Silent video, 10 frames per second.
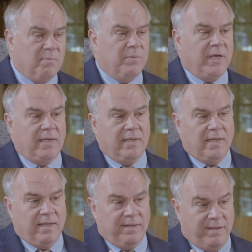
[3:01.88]
but
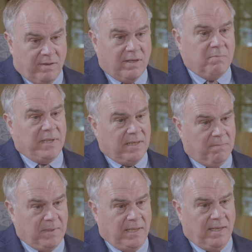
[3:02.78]
they're going to be
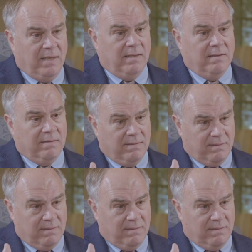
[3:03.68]
coming in